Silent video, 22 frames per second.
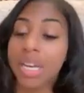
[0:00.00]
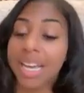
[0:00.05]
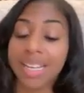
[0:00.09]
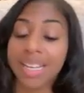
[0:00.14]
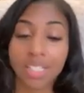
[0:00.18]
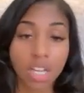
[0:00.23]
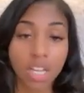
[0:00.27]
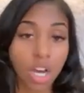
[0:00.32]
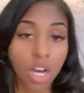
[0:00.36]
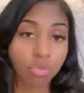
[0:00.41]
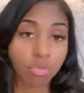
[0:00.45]

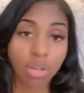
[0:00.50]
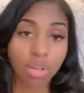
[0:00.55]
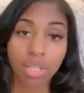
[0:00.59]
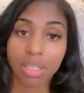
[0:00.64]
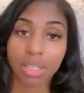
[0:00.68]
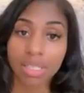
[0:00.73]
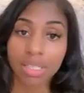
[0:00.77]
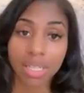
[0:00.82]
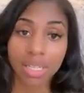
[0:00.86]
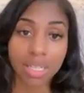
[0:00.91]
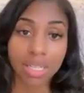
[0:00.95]
It's
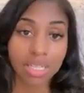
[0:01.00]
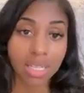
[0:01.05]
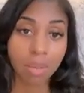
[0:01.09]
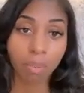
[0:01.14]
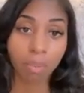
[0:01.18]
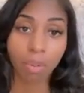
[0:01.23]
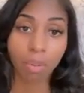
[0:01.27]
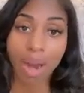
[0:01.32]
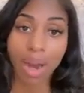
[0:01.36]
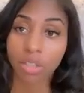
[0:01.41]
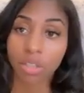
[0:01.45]
unrealistic. It's
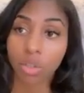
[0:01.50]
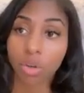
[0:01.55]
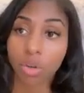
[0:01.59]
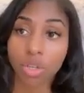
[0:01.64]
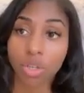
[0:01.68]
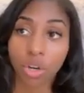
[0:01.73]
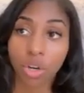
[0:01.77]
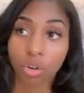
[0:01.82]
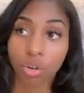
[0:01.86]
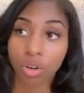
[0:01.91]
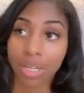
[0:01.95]
impractical.
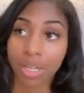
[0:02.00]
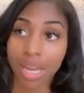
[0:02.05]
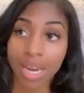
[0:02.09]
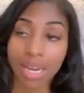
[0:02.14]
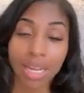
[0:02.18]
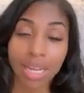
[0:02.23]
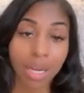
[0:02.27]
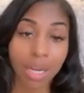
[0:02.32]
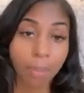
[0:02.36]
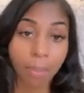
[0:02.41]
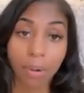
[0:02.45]
You're
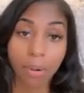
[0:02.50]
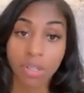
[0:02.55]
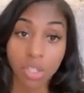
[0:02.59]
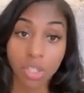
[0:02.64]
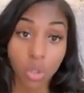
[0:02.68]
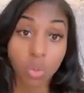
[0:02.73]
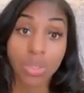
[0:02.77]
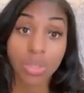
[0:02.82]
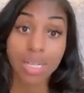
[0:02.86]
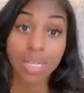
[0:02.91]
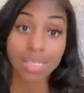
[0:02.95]
creating a
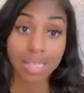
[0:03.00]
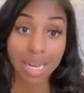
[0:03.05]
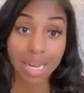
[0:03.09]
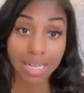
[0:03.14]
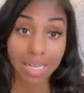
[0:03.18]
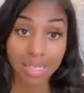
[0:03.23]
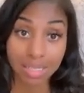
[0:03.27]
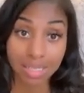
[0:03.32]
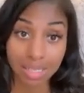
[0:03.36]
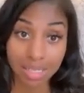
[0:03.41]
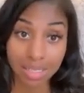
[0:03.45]
person who does not
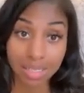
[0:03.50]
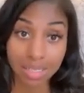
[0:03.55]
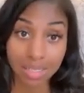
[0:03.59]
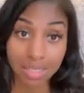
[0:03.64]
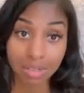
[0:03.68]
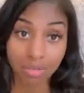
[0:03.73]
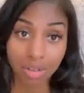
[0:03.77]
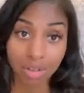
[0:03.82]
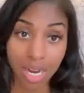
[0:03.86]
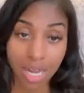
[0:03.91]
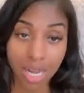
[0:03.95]

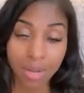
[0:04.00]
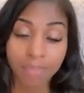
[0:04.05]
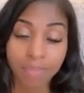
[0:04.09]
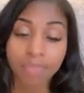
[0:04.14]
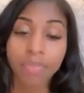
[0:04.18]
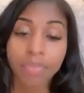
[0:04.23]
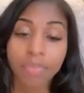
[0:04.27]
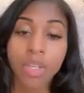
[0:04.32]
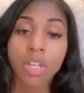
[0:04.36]
exist, right?